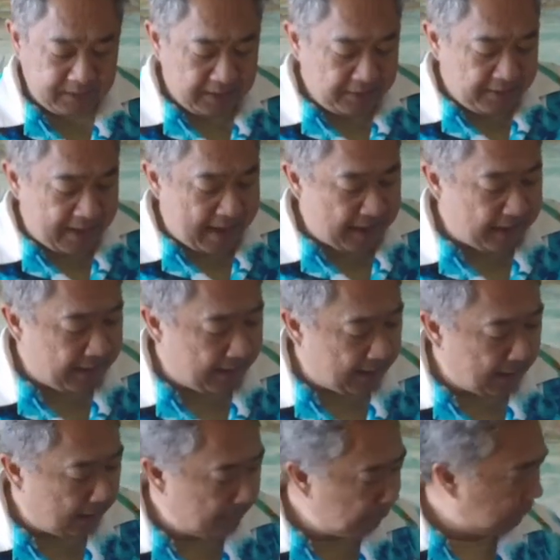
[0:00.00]
that
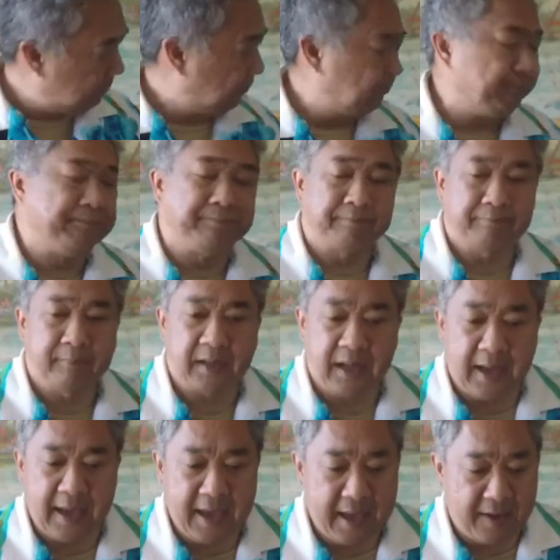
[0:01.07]
um,
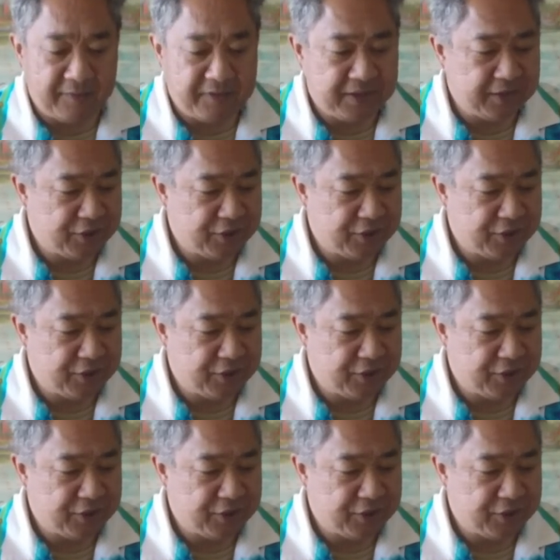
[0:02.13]
I have to